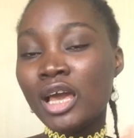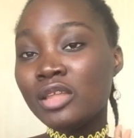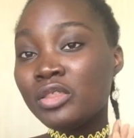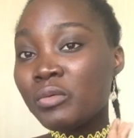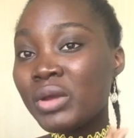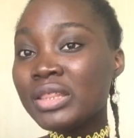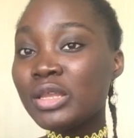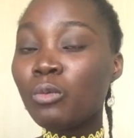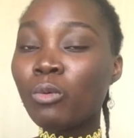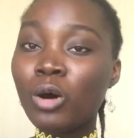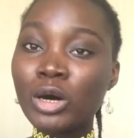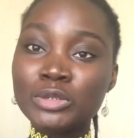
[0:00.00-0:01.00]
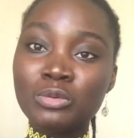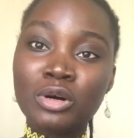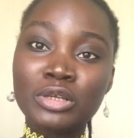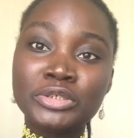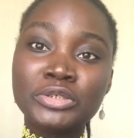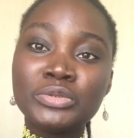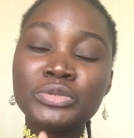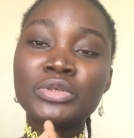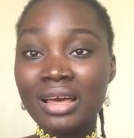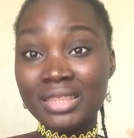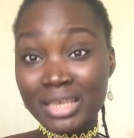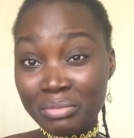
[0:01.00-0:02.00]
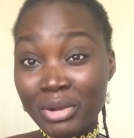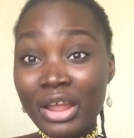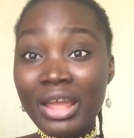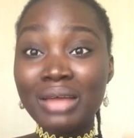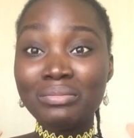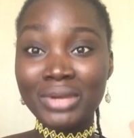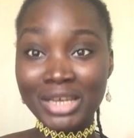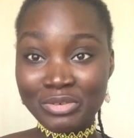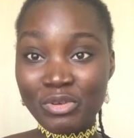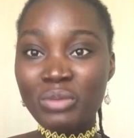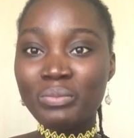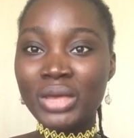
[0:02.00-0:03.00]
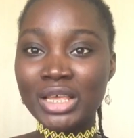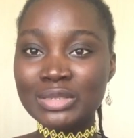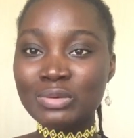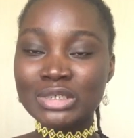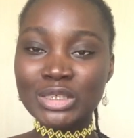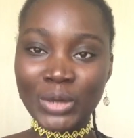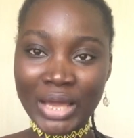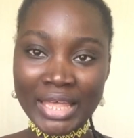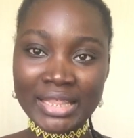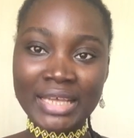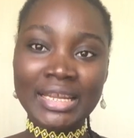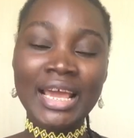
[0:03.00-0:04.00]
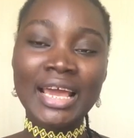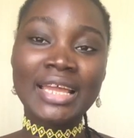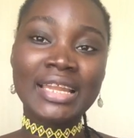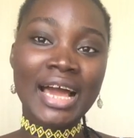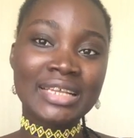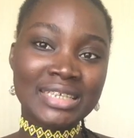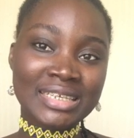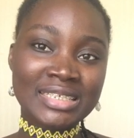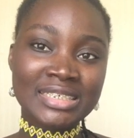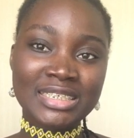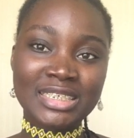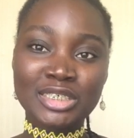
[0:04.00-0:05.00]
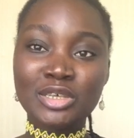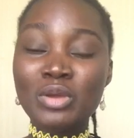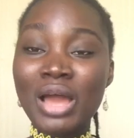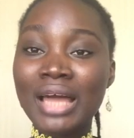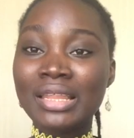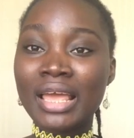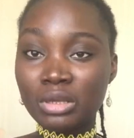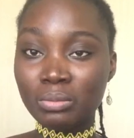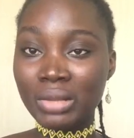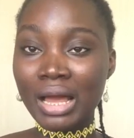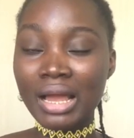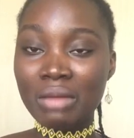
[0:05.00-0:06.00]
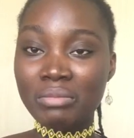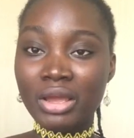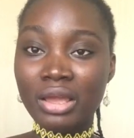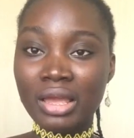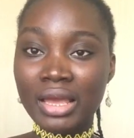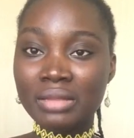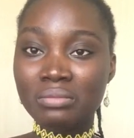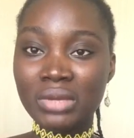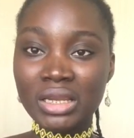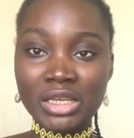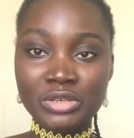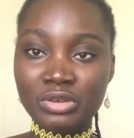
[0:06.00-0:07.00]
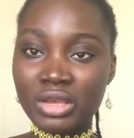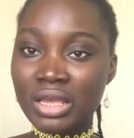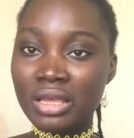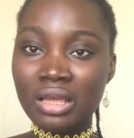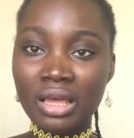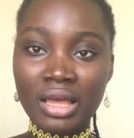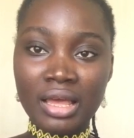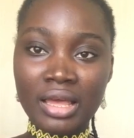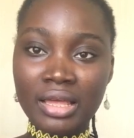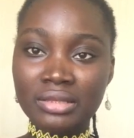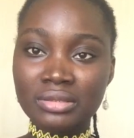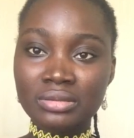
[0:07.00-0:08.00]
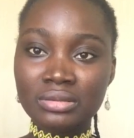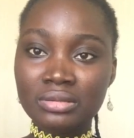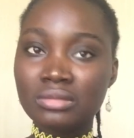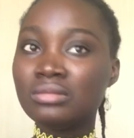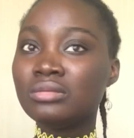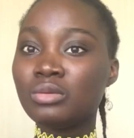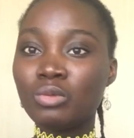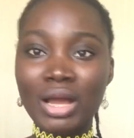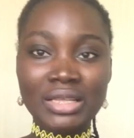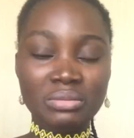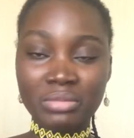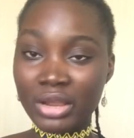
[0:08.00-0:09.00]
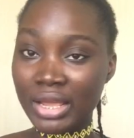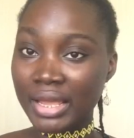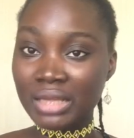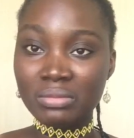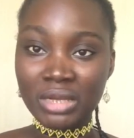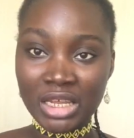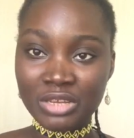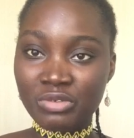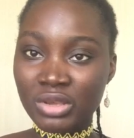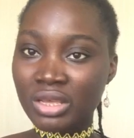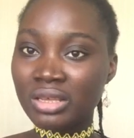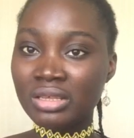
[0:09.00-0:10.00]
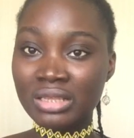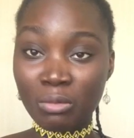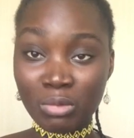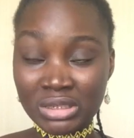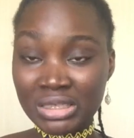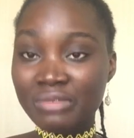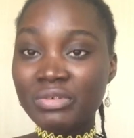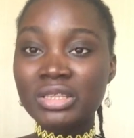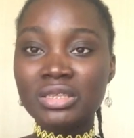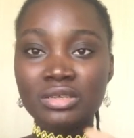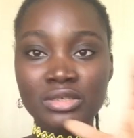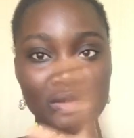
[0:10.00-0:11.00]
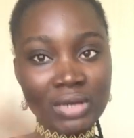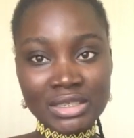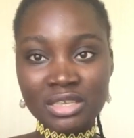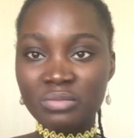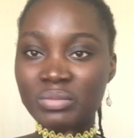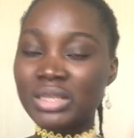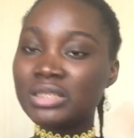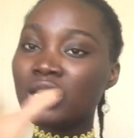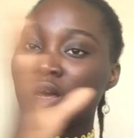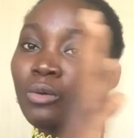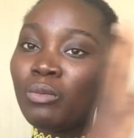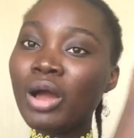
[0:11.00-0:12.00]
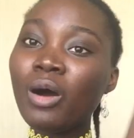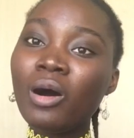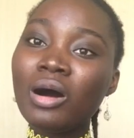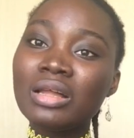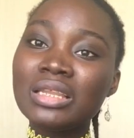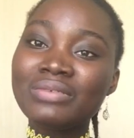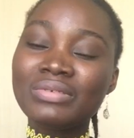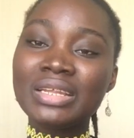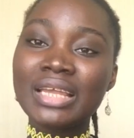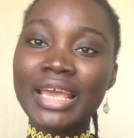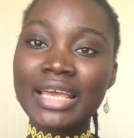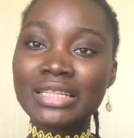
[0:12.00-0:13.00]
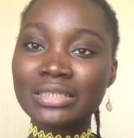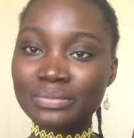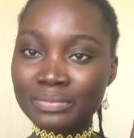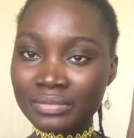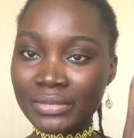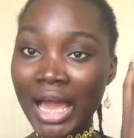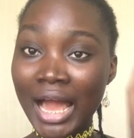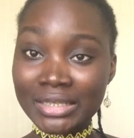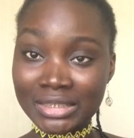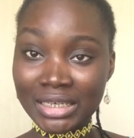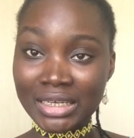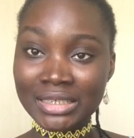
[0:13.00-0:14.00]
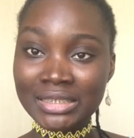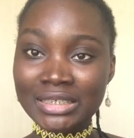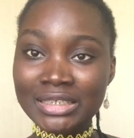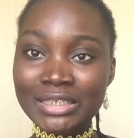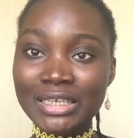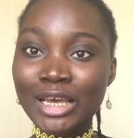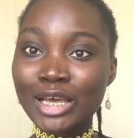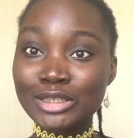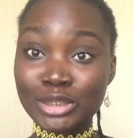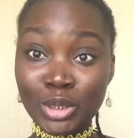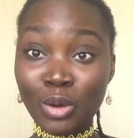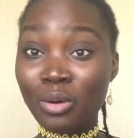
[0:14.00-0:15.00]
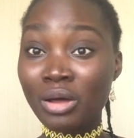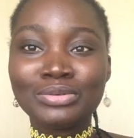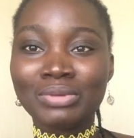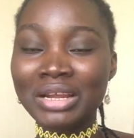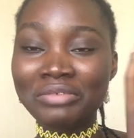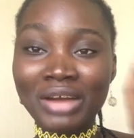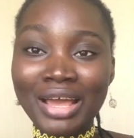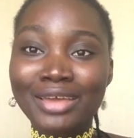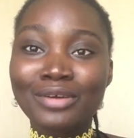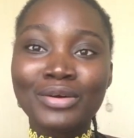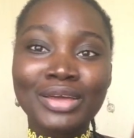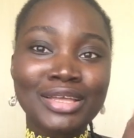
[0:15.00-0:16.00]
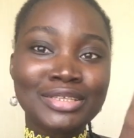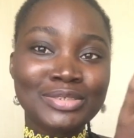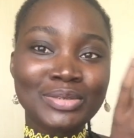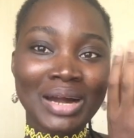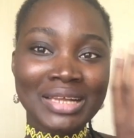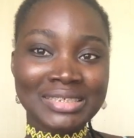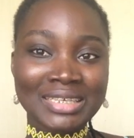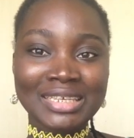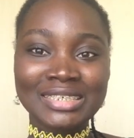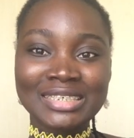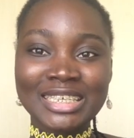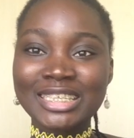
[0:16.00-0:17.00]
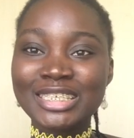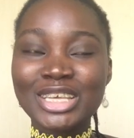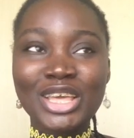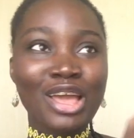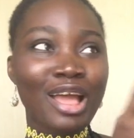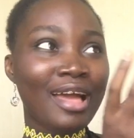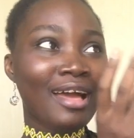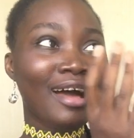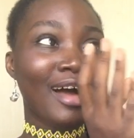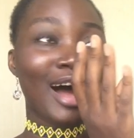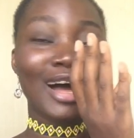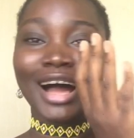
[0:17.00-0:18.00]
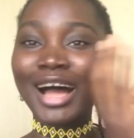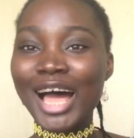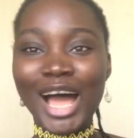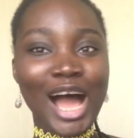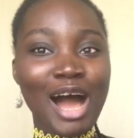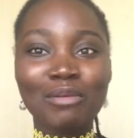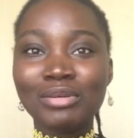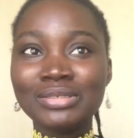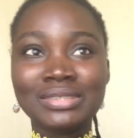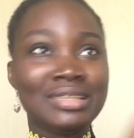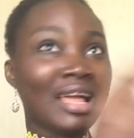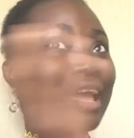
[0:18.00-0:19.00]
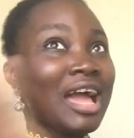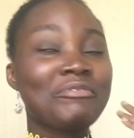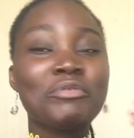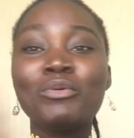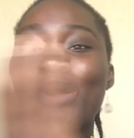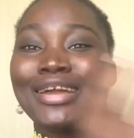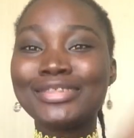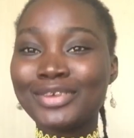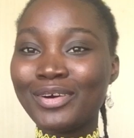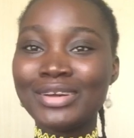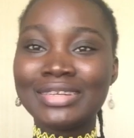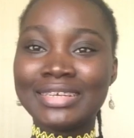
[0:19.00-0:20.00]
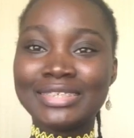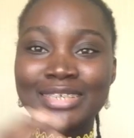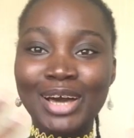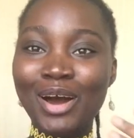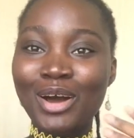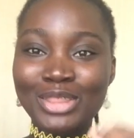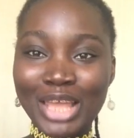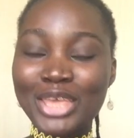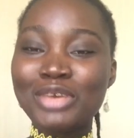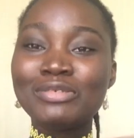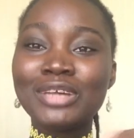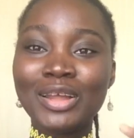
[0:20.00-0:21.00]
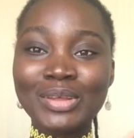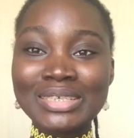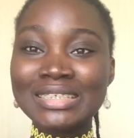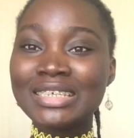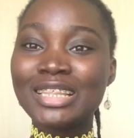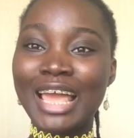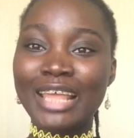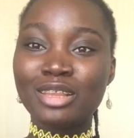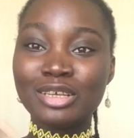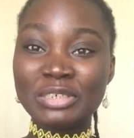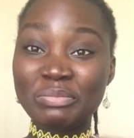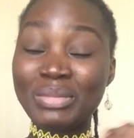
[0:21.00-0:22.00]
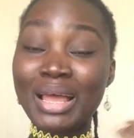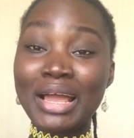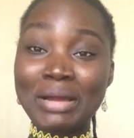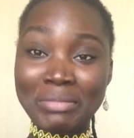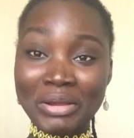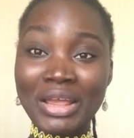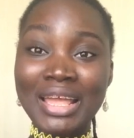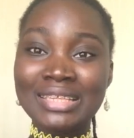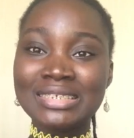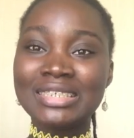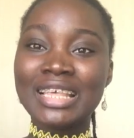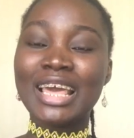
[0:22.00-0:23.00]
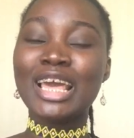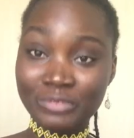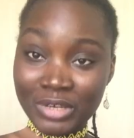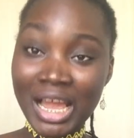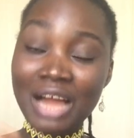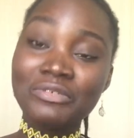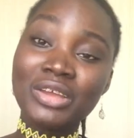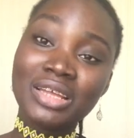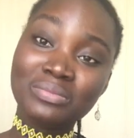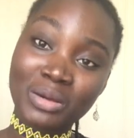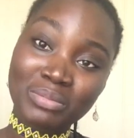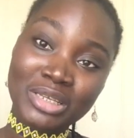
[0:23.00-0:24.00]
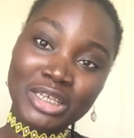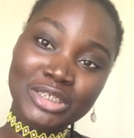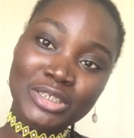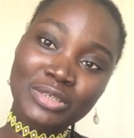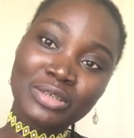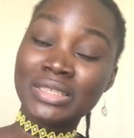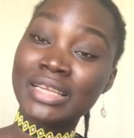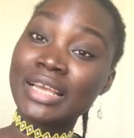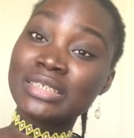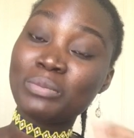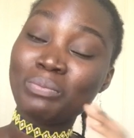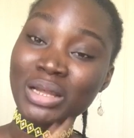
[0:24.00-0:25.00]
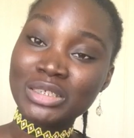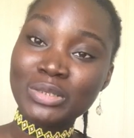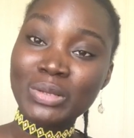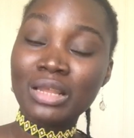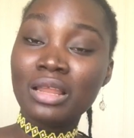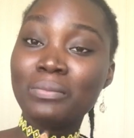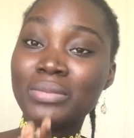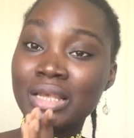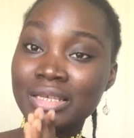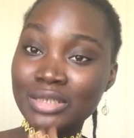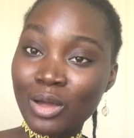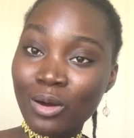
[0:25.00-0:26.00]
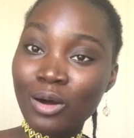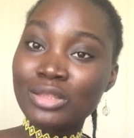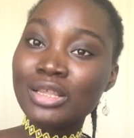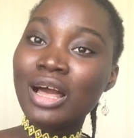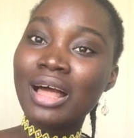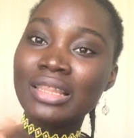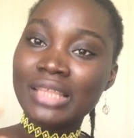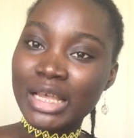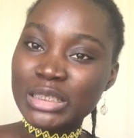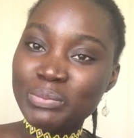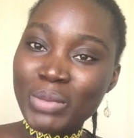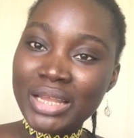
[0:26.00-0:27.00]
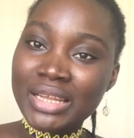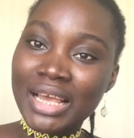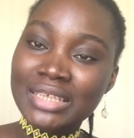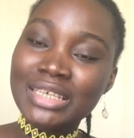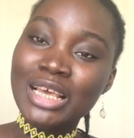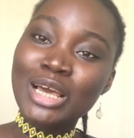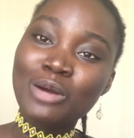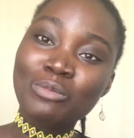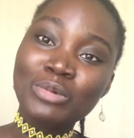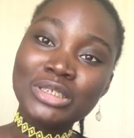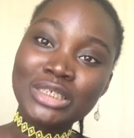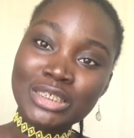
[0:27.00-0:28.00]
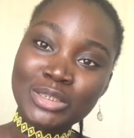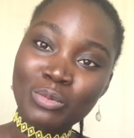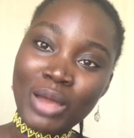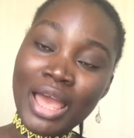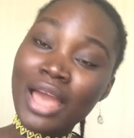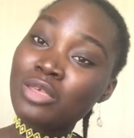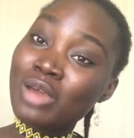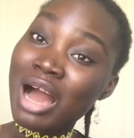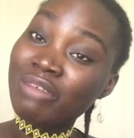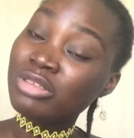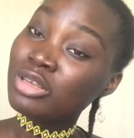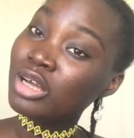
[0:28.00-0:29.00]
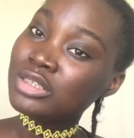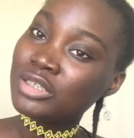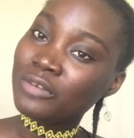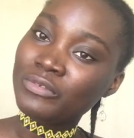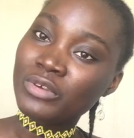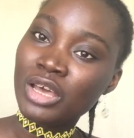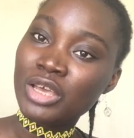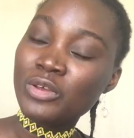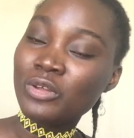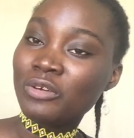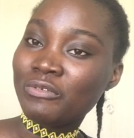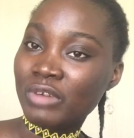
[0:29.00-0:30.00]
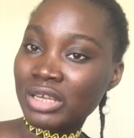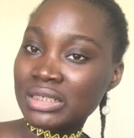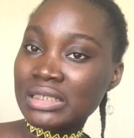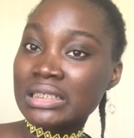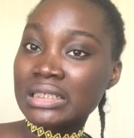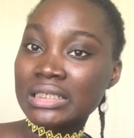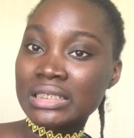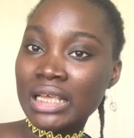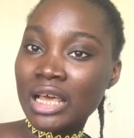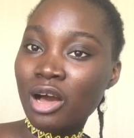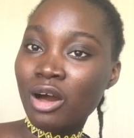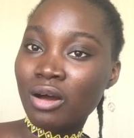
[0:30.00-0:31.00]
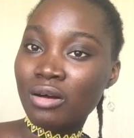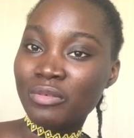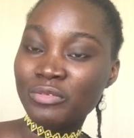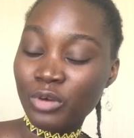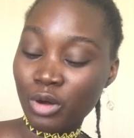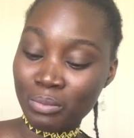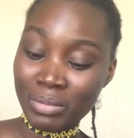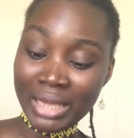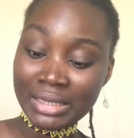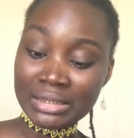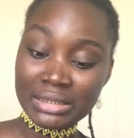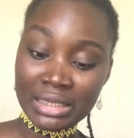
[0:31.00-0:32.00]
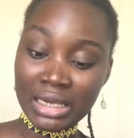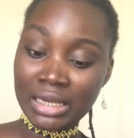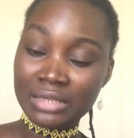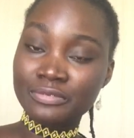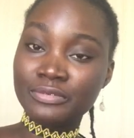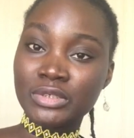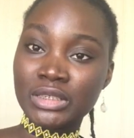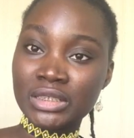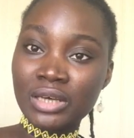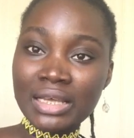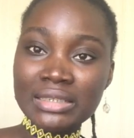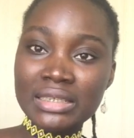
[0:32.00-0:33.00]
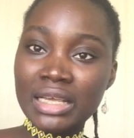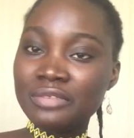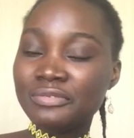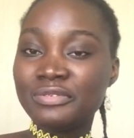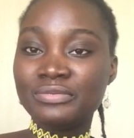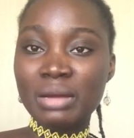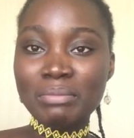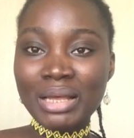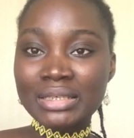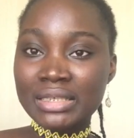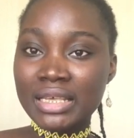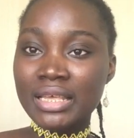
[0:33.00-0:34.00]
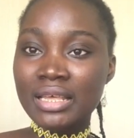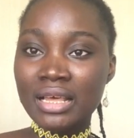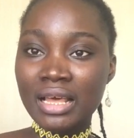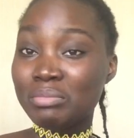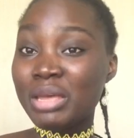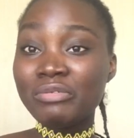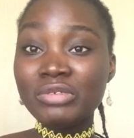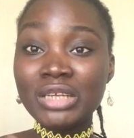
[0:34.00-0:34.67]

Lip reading: during the World War II, the American military base was located in Angeles City. So you had like a black American military and white American military that was serving the US government were all living in Angeles City. So whenever I go into Angeles City, I would like everywhere I turn is like you would always see like lots of black Americans there. For the African population, there is a particular place called Las Piñas, which is where you have lots of universities for medicine, for nursing, for pharmacy, even